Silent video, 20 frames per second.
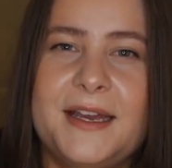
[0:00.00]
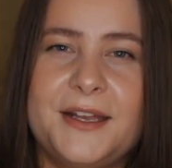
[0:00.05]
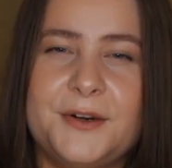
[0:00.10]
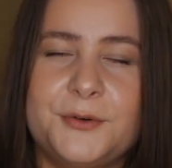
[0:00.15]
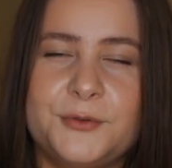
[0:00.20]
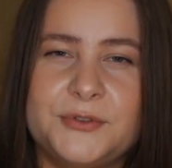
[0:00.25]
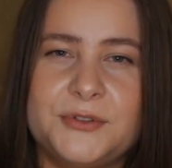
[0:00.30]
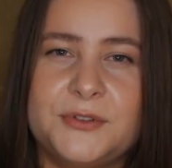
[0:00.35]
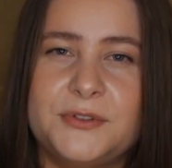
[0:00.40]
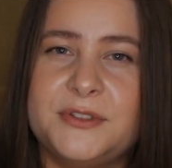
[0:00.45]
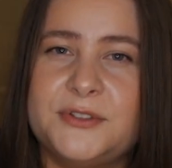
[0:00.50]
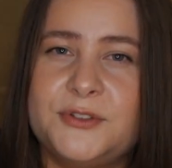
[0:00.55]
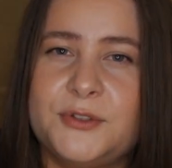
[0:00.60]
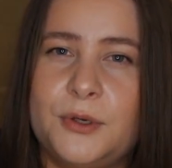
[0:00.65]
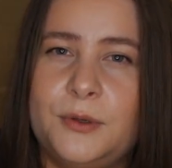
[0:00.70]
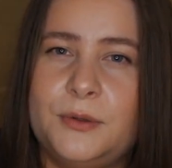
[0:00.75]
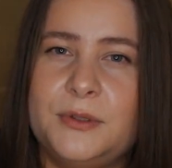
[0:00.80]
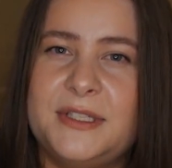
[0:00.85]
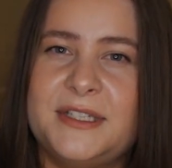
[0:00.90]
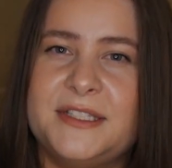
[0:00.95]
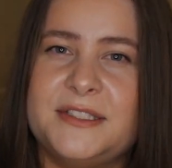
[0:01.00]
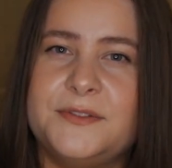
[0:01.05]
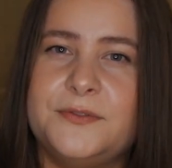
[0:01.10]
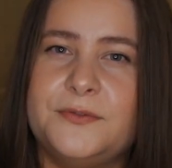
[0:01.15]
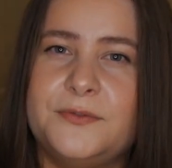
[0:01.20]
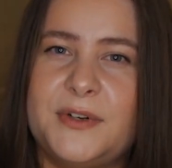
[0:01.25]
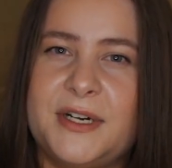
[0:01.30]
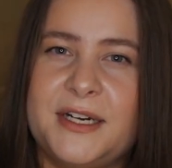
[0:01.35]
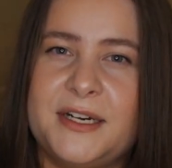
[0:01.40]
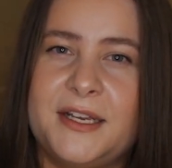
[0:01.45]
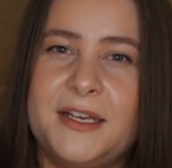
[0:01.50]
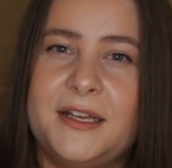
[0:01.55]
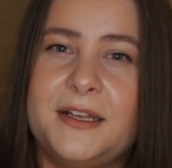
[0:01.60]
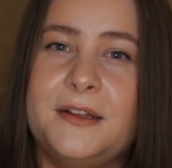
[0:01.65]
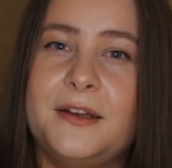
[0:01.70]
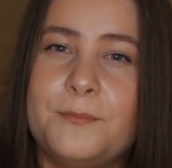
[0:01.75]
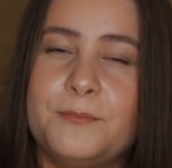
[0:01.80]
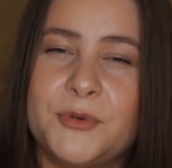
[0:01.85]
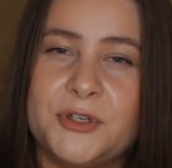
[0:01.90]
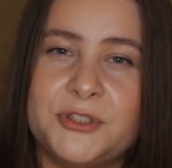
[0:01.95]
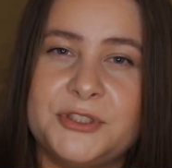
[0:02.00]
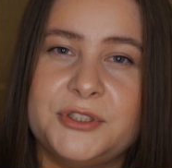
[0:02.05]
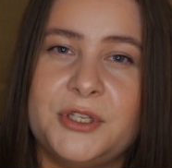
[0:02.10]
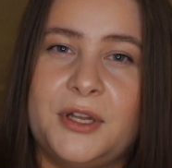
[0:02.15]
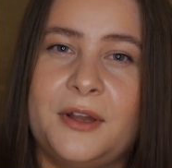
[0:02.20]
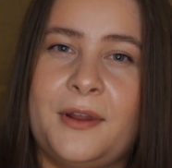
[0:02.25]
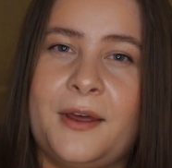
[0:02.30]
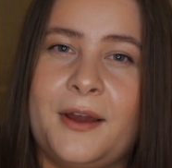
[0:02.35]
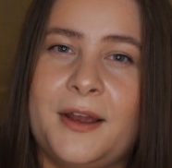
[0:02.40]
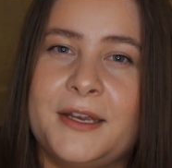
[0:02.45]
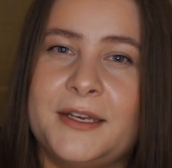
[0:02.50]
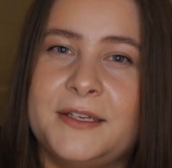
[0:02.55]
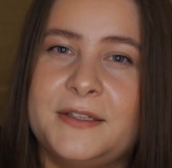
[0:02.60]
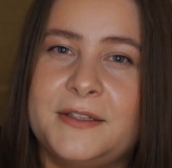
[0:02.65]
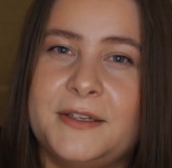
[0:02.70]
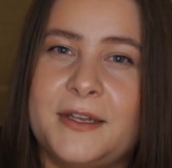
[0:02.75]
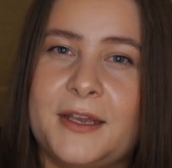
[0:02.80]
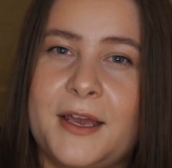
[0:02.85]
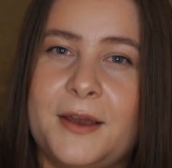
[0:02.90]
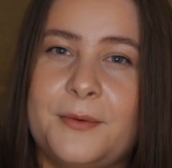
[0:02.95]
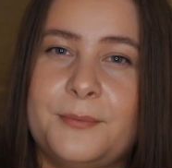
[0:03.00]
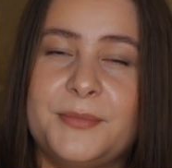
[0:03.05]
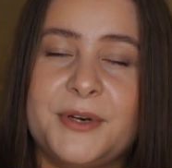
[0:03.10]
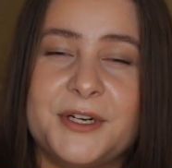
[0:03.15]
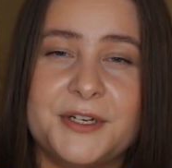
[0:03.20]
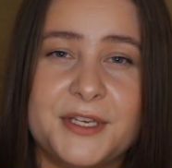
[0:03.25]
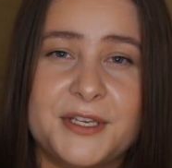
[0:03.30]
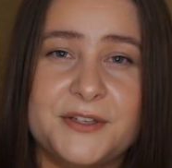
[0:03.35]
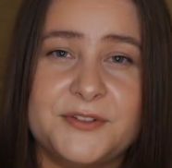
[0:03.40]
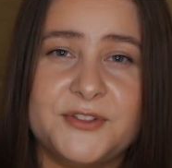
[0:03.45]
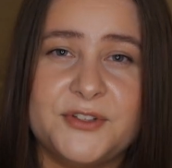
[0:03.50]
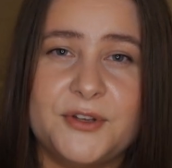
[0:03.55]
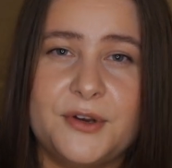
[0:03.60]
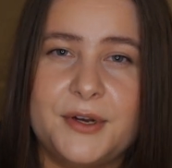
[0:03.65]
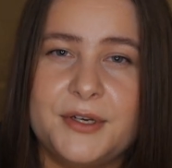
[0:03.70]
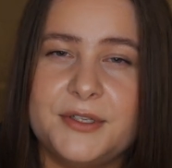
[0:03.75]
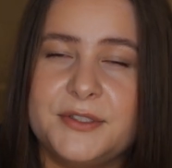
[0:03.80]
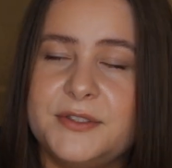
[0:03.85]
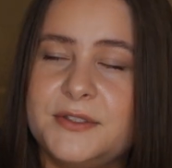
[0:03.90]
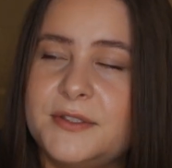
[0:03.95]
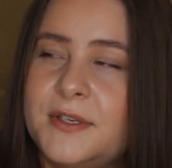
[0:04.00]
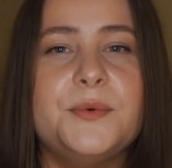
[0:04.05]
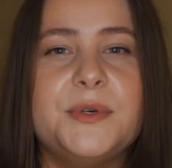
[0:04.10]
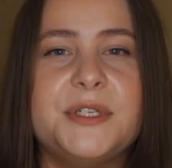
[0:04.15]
And also the sole is very much alike the Birkenstocks,